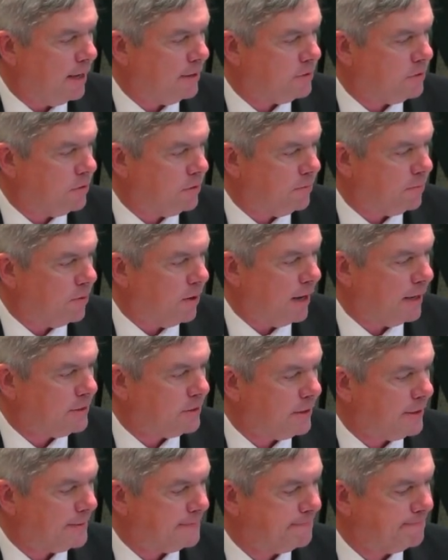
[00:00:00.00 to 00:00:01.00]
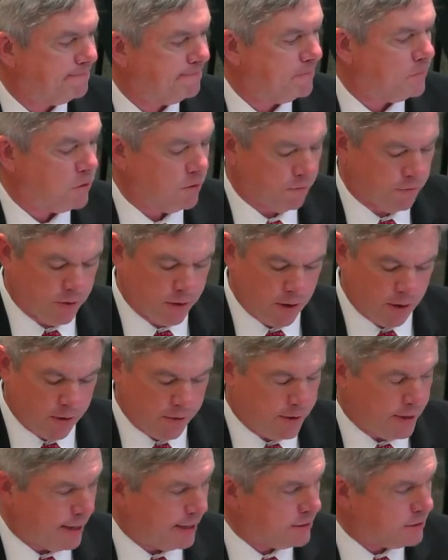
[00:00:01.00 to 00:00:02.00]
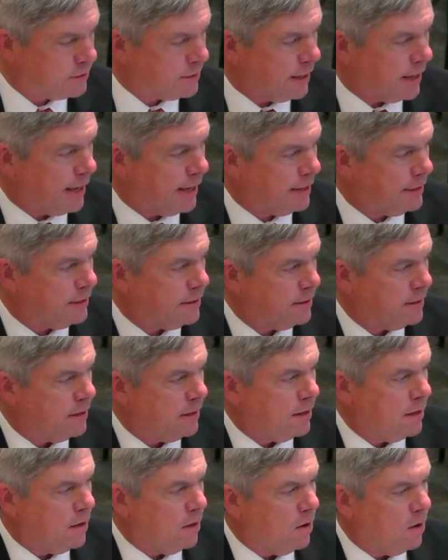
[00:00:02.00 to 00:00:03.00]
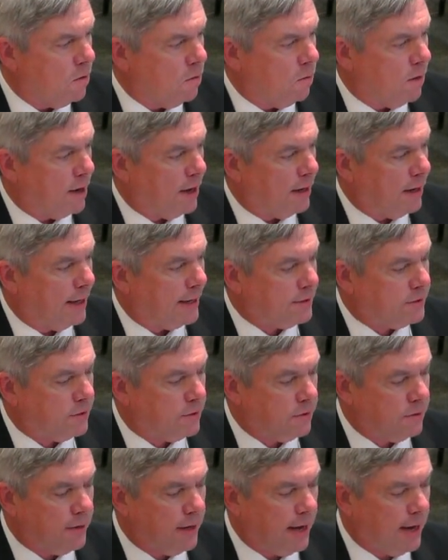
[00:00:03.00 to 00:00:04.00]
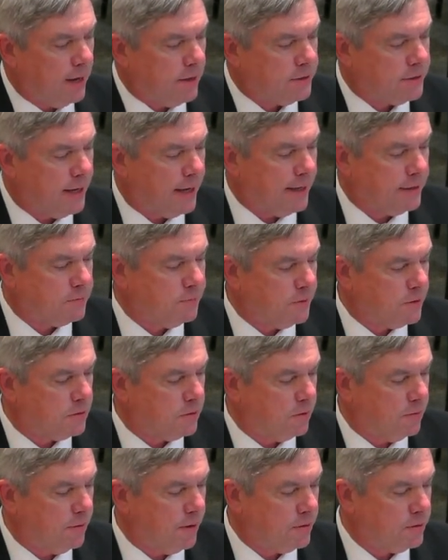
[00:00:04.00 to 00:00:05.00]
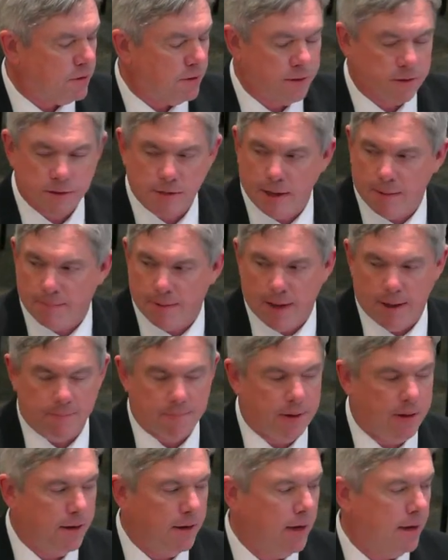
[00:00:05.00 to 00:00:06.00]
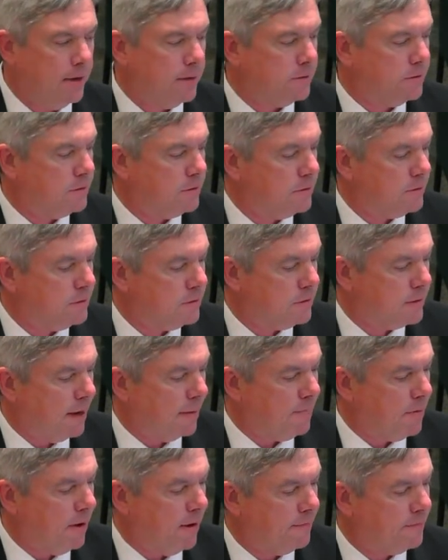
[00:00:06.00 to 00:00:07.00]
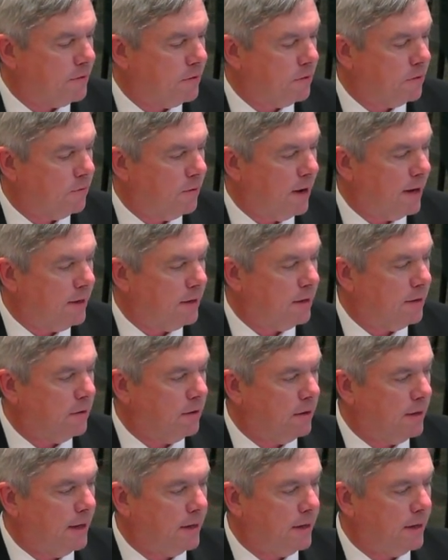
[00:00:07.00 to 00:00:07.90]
to the project. So if we go to the next slide, what I'd like to do now is ask Mr. Arocha to step up. I'll step off to the right here and